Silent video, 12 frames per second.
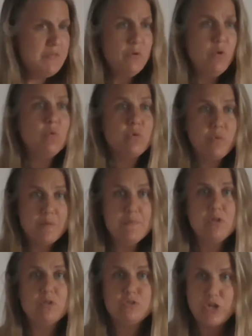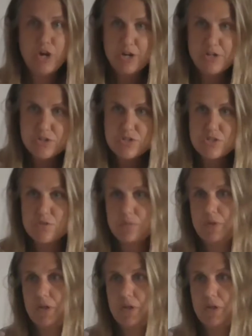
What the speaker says: their own criminal charges.